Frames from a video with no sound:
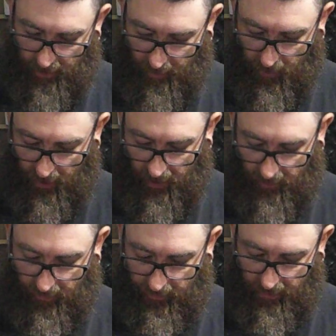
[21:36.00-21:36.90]
They put a lot
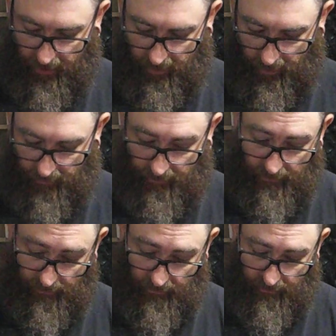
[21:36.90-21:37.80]
of effort in. They're
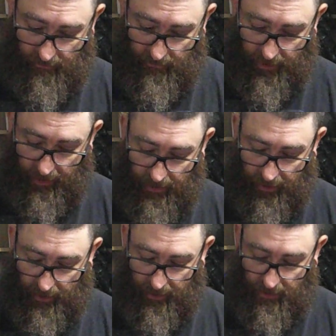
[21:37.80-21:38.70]
bleeding
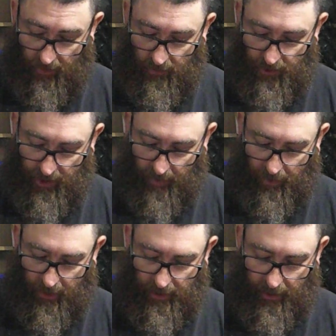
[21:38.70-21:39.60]
deadly. It's their own ship
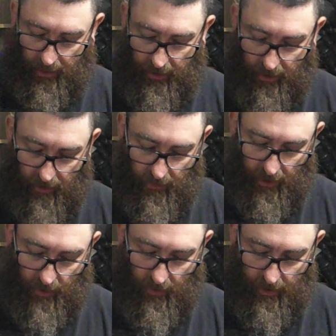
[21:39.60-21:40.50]
kind of thing, you know,
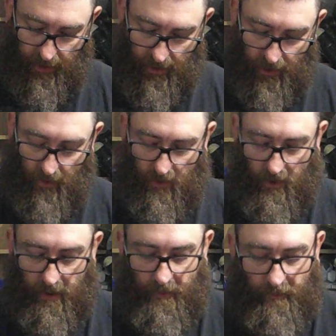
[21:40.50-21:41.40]
the USS
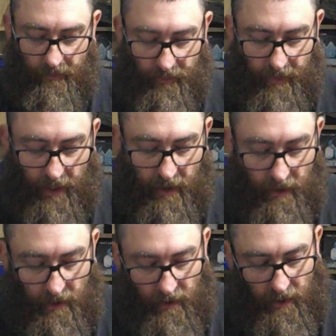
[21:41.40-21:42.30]
Cuchulainn.
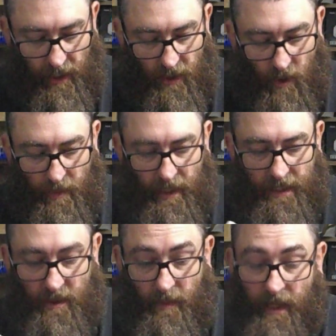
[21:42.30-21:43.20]
And a couple of
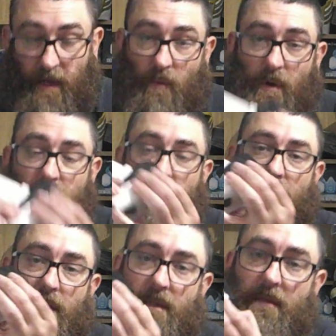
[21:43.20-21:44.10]
lads I met that watched
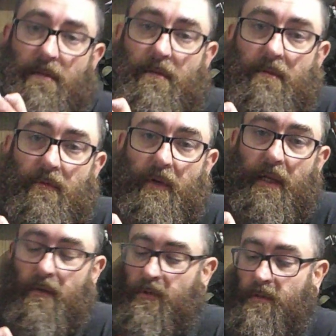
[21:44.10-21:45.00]
these
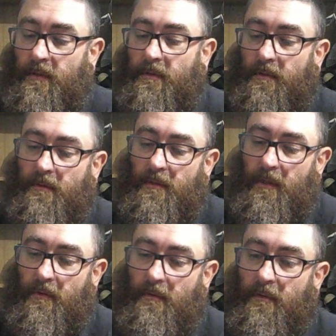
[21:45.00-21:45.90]
videos.
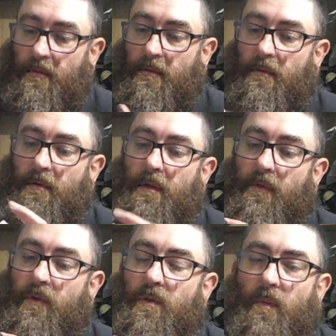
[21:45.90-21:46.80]
So if
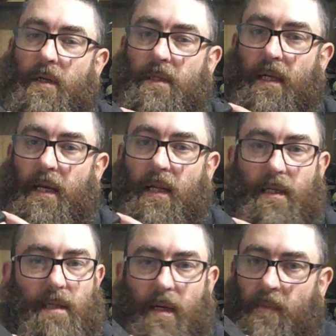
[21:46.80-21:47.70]
you are watching again,
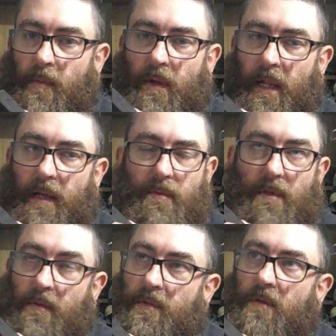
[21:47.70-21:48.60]
lads, can't remember your names,
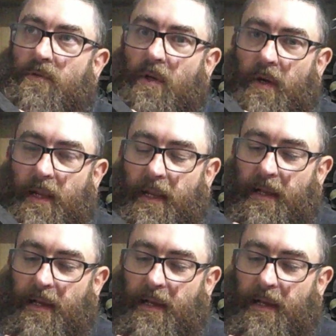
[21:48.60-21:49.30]
I'm so sorry.